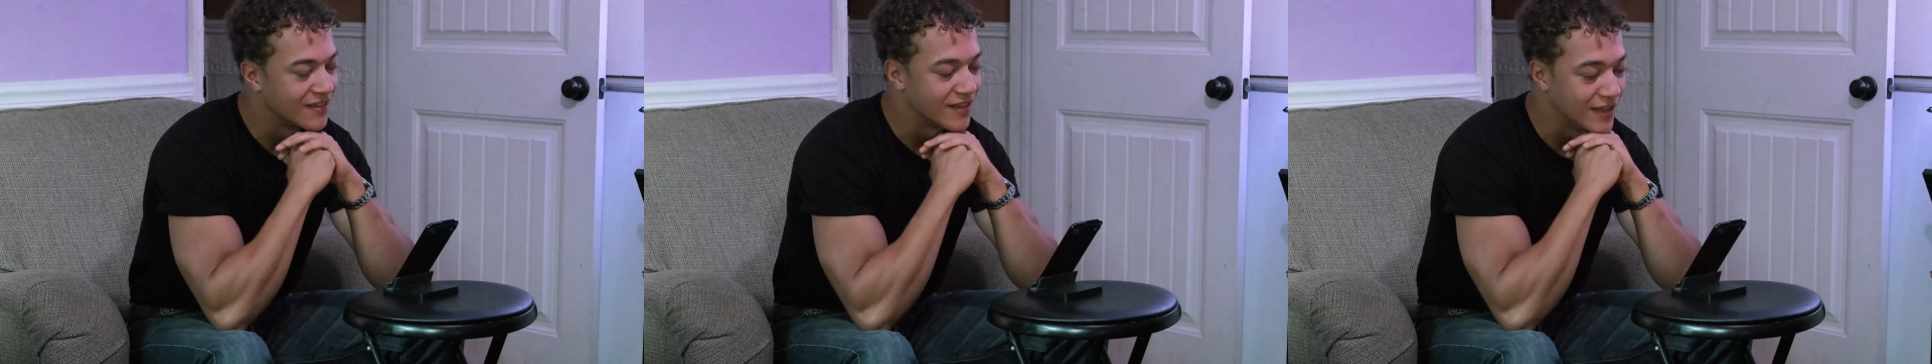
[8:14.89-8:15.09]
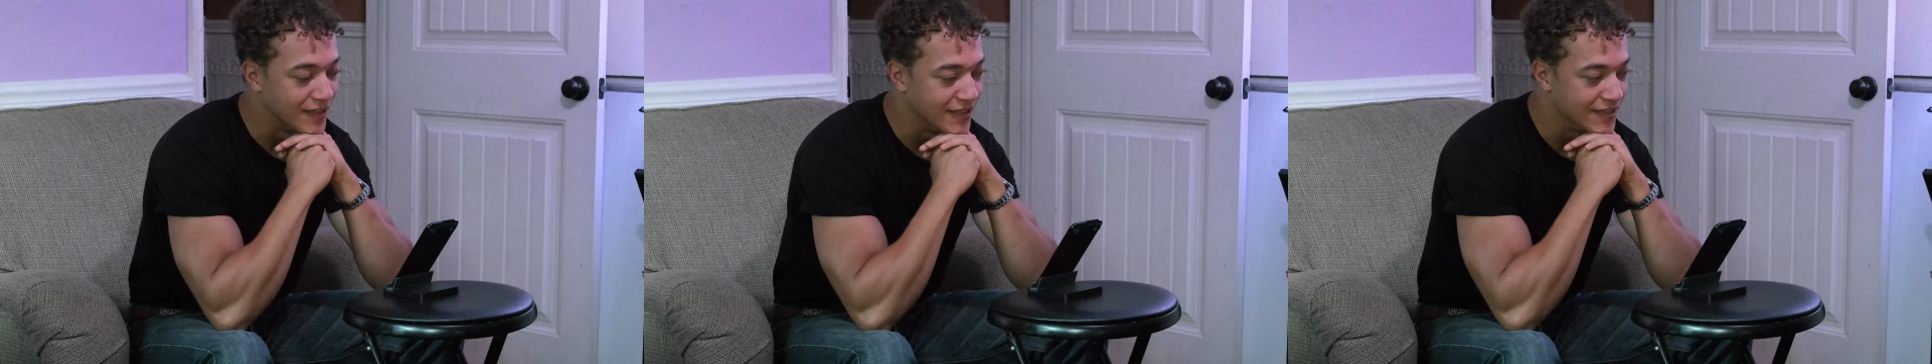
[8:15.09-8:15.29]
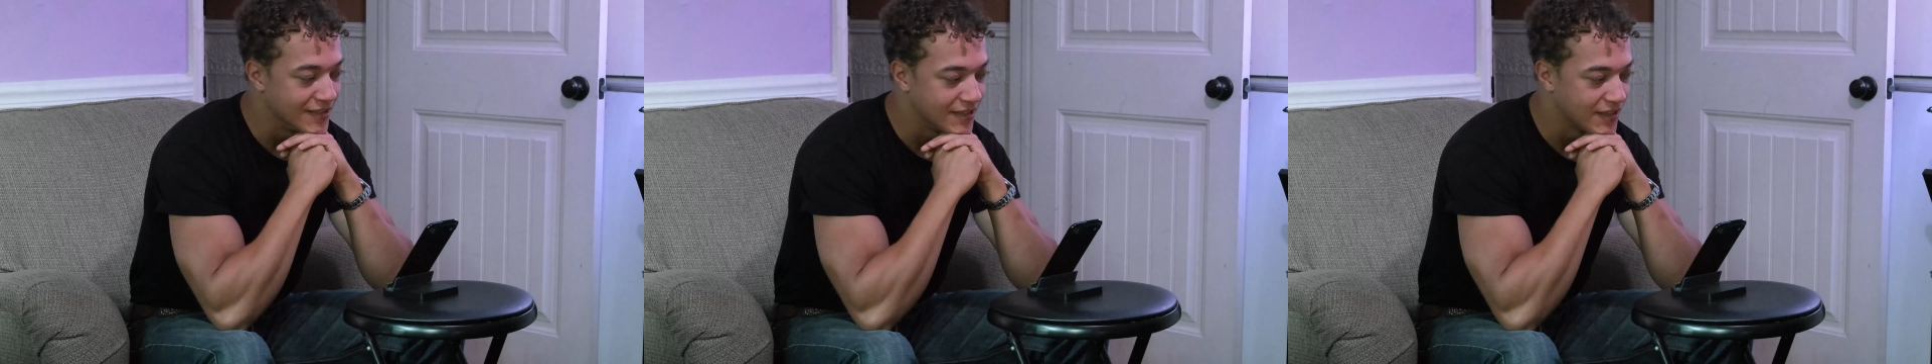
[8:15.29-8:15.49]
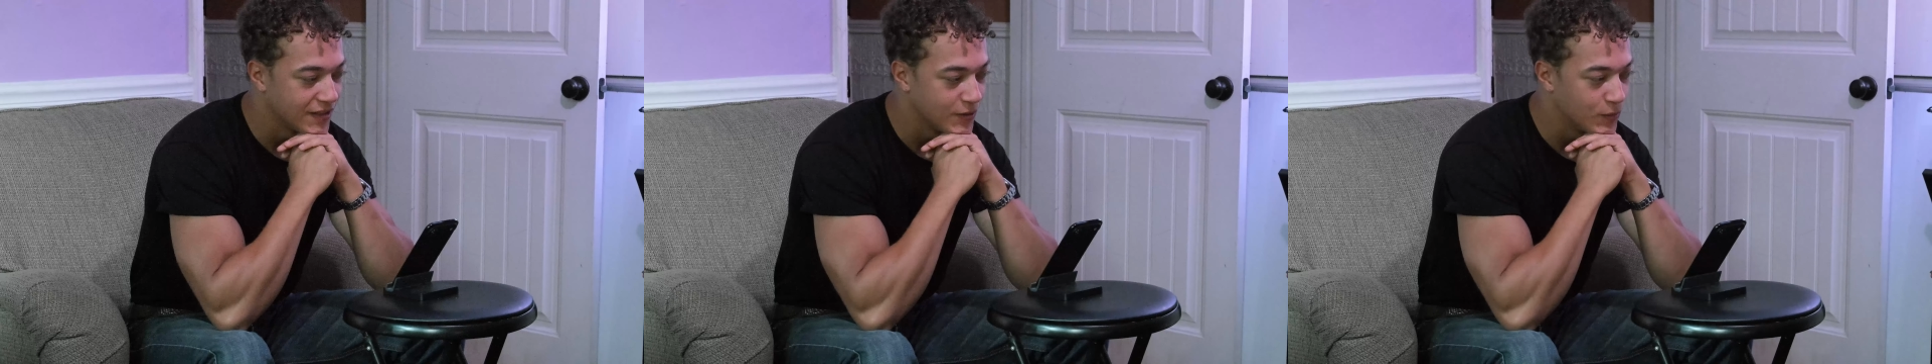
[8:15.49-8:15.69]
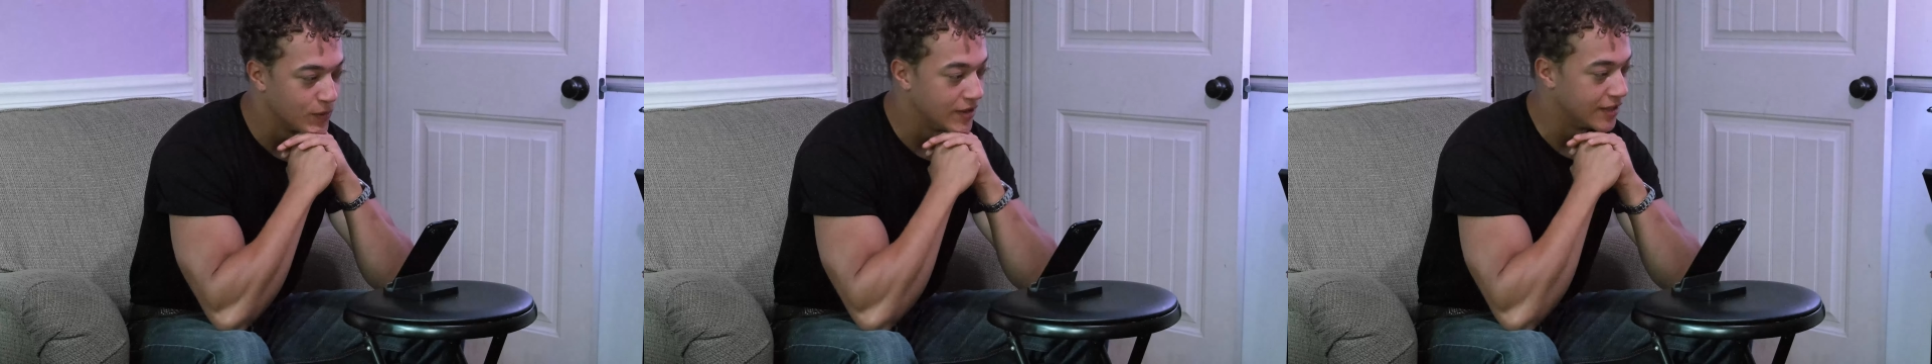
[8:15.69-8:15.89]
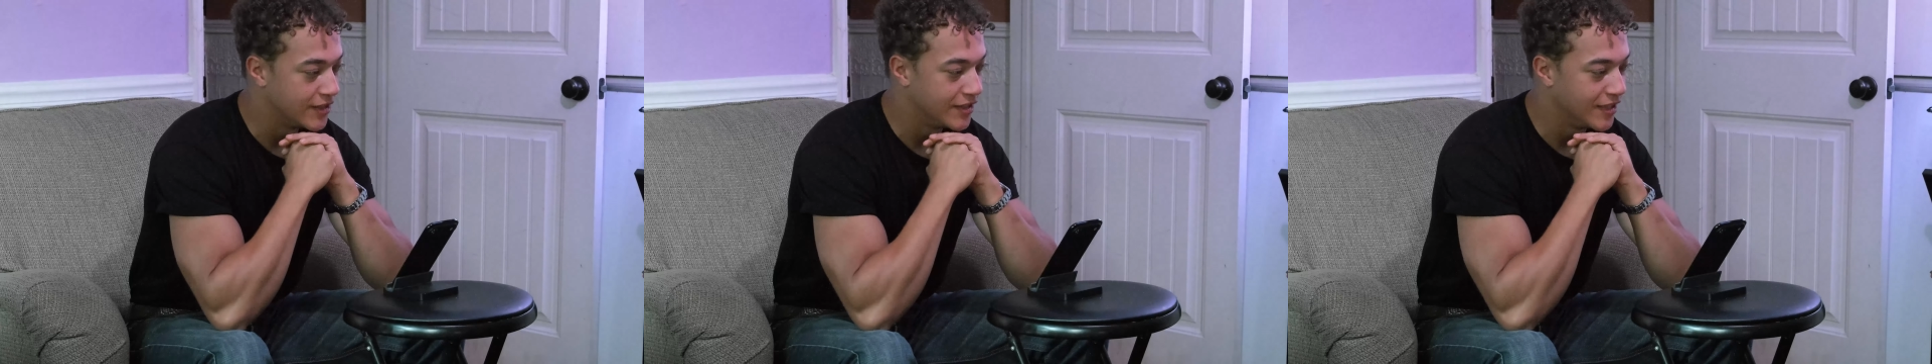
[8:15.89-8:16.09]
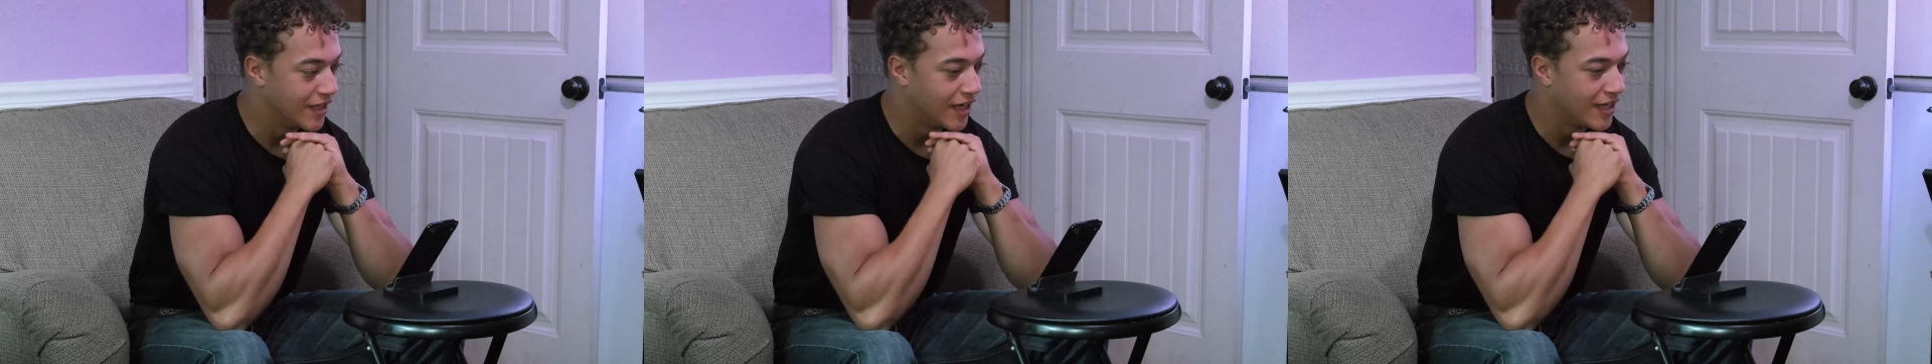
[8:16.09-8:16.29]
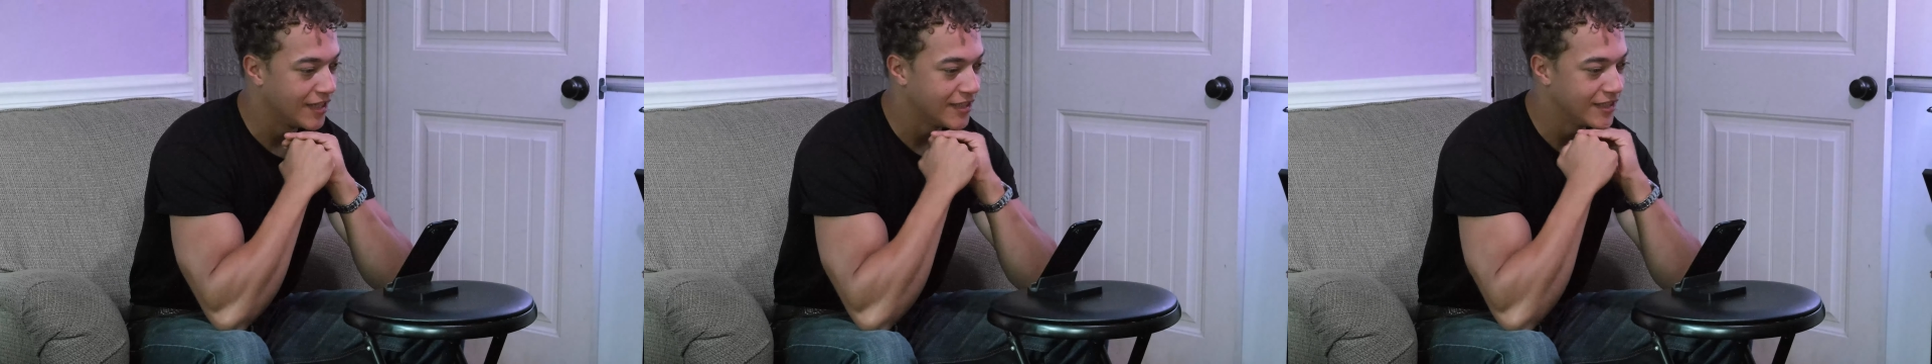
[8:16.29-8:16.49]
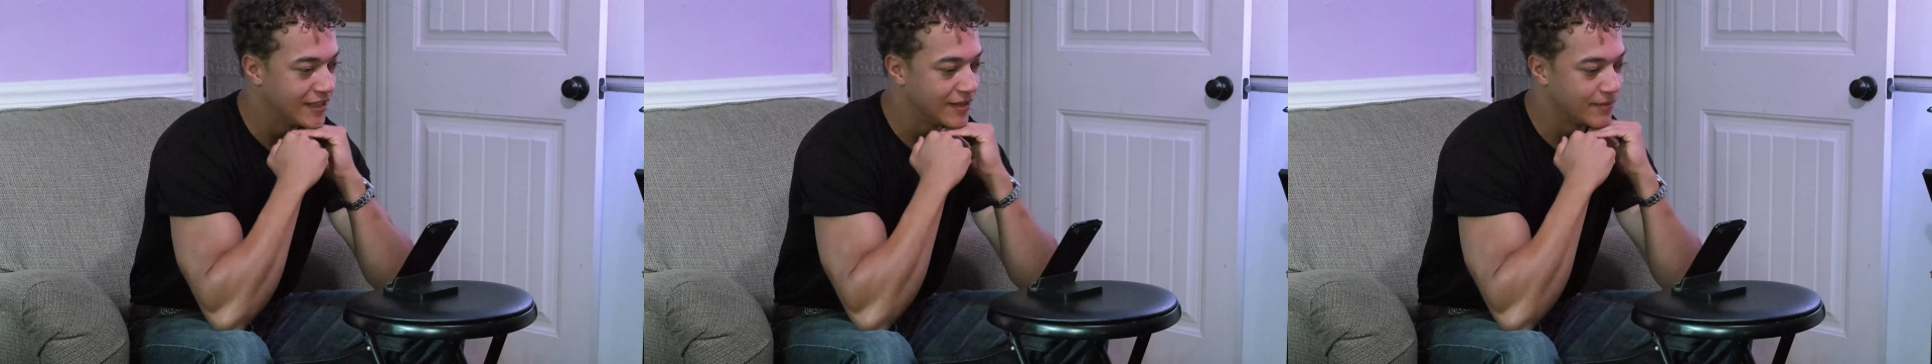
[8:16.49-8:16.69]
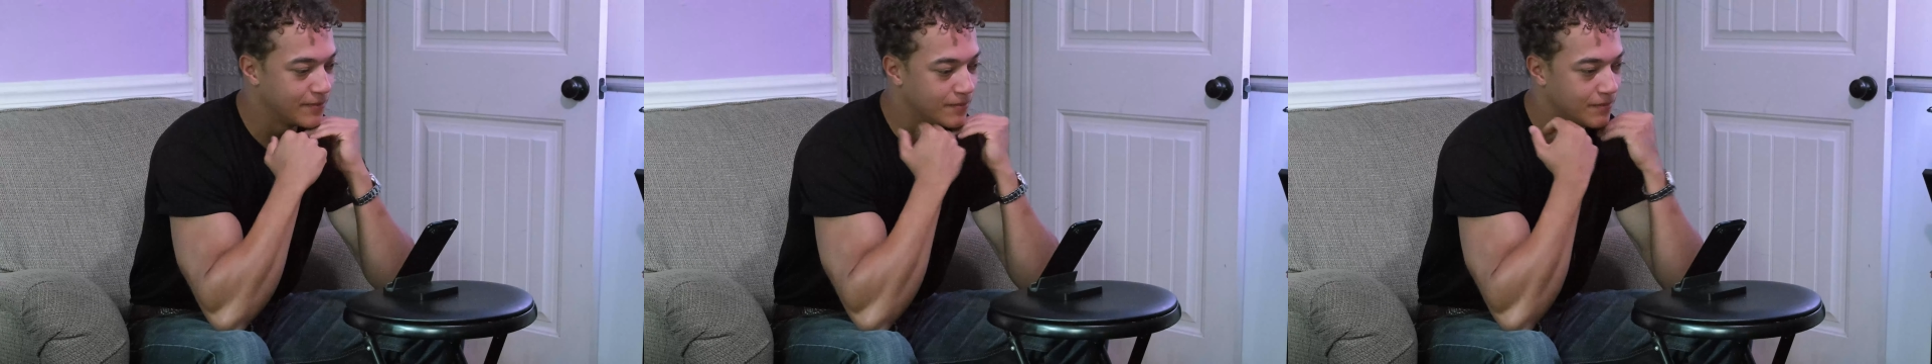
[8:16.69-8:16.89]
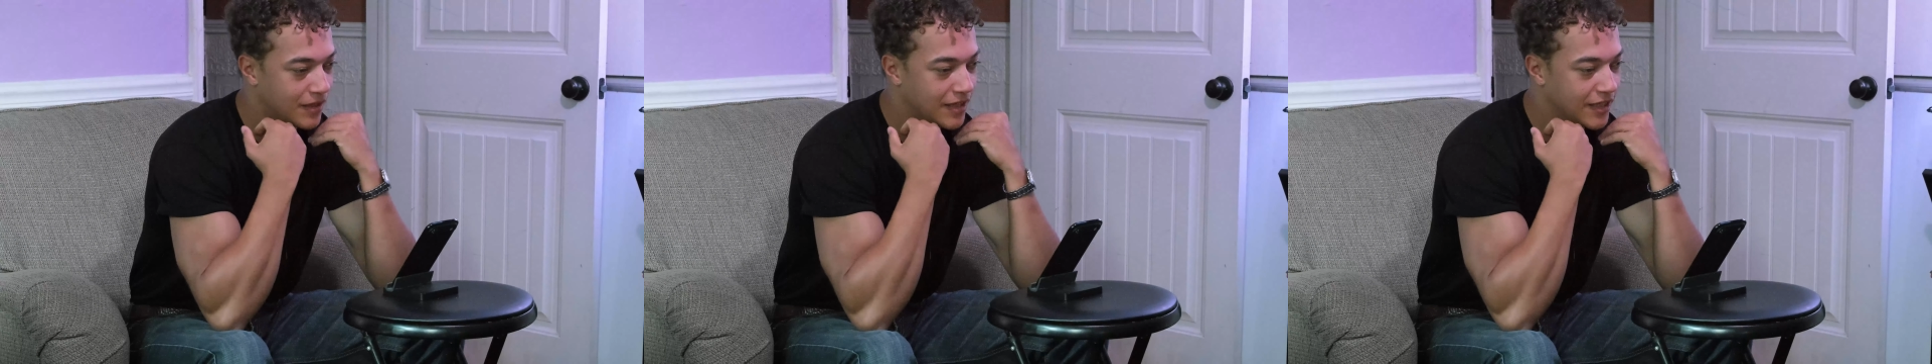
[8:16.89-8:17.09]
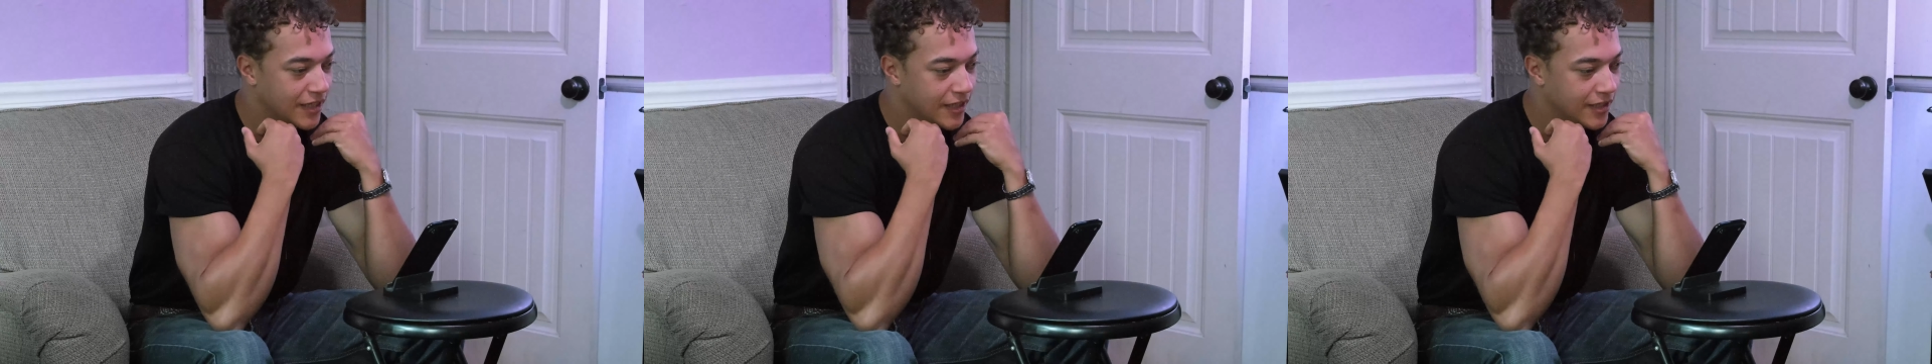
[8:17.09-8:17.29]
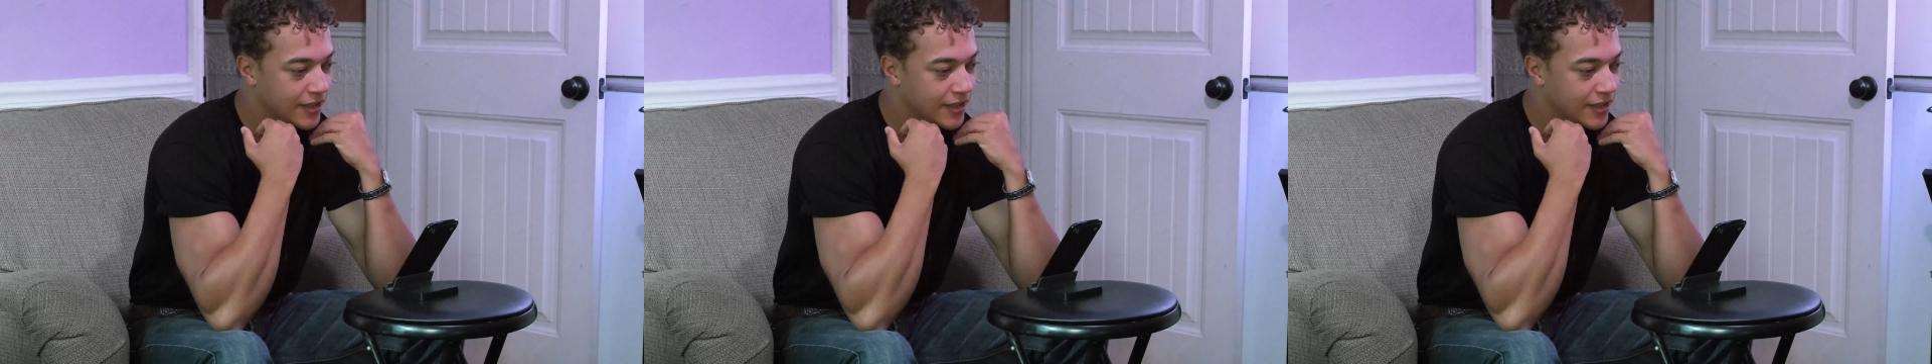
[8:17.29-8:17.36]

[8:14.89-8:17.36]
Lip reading: like when I am my